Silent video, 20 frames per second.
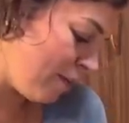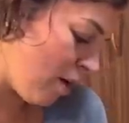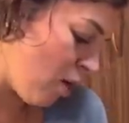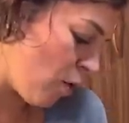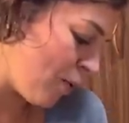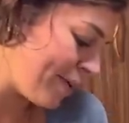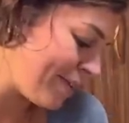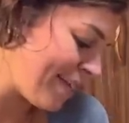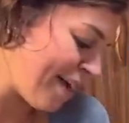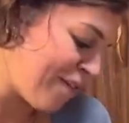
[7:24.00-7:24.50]

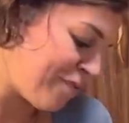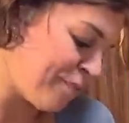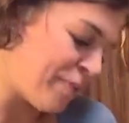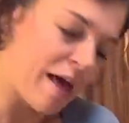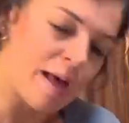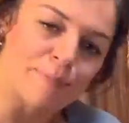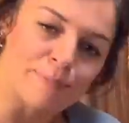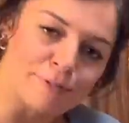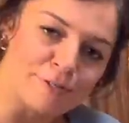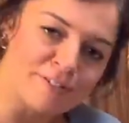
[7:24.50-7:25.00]
always have
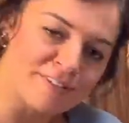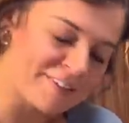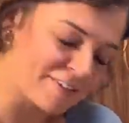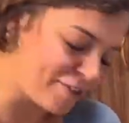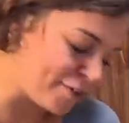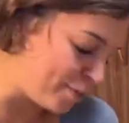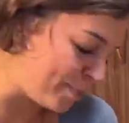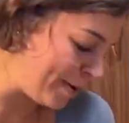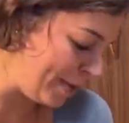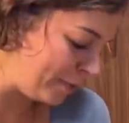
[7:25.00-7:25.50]
peppers that
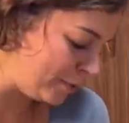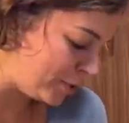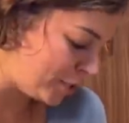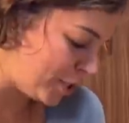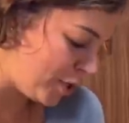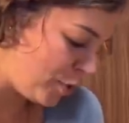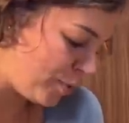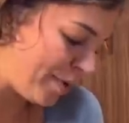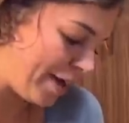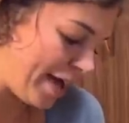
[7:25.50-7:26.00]
are about to
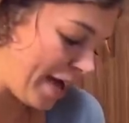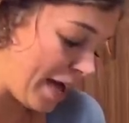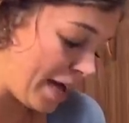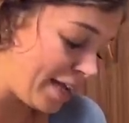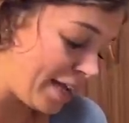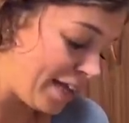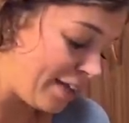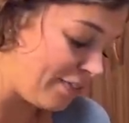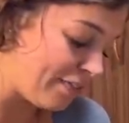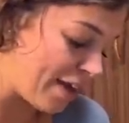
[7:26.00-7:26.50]
go
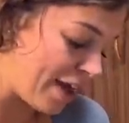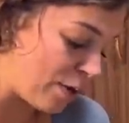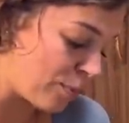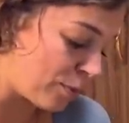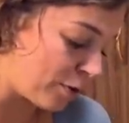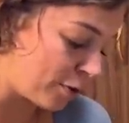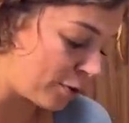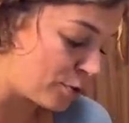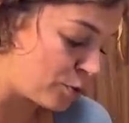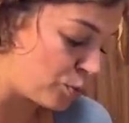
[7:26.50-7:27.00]
bad and that
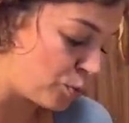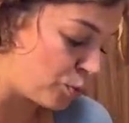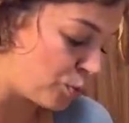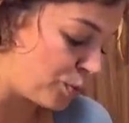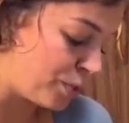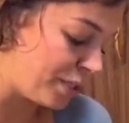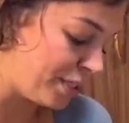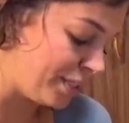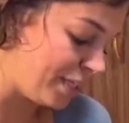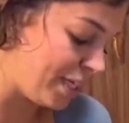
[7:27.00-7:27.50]
works
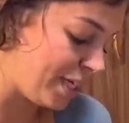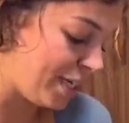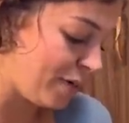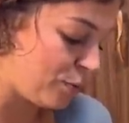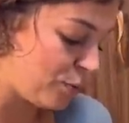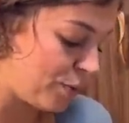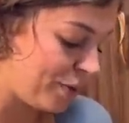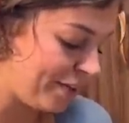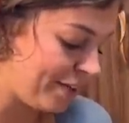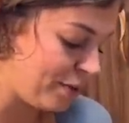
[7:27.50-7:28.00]
really,
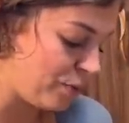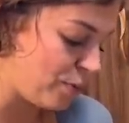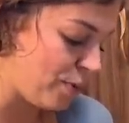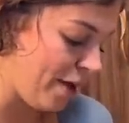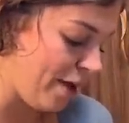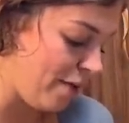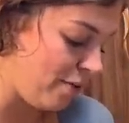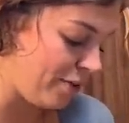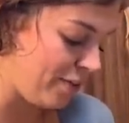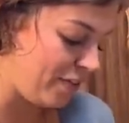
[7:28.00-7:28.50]
really
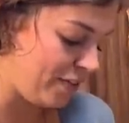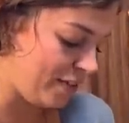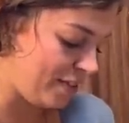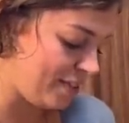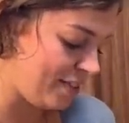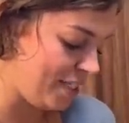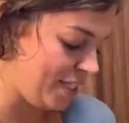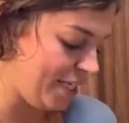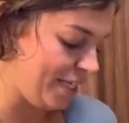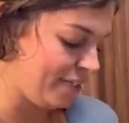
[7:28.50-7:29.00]
well in this
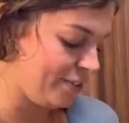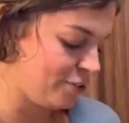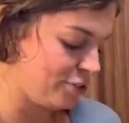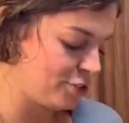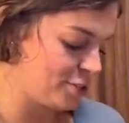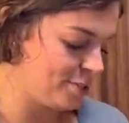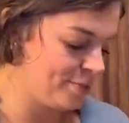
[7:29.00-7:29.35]
dish.